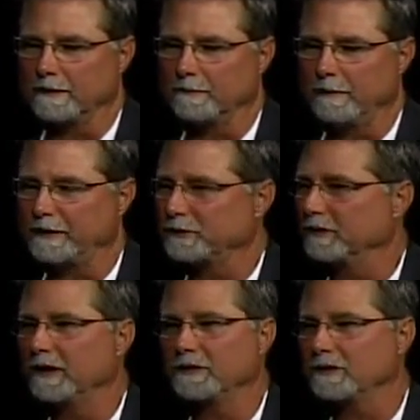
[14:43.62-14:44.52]
make sure
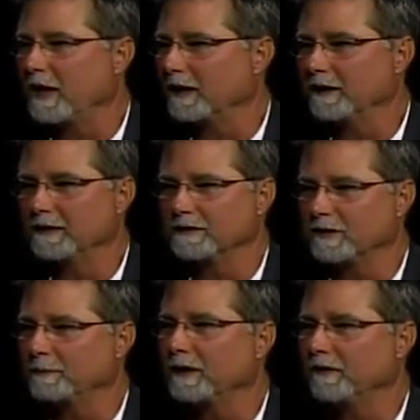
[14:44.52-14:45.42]
that it's not
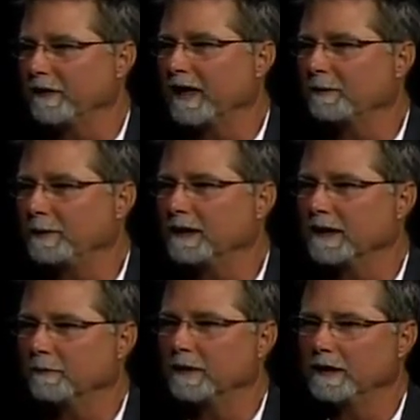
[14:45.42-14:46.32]
something developing
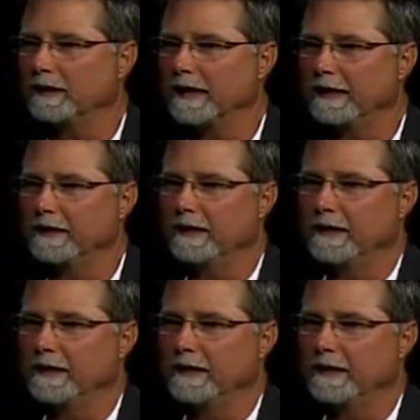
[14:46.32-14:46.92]
that would indicate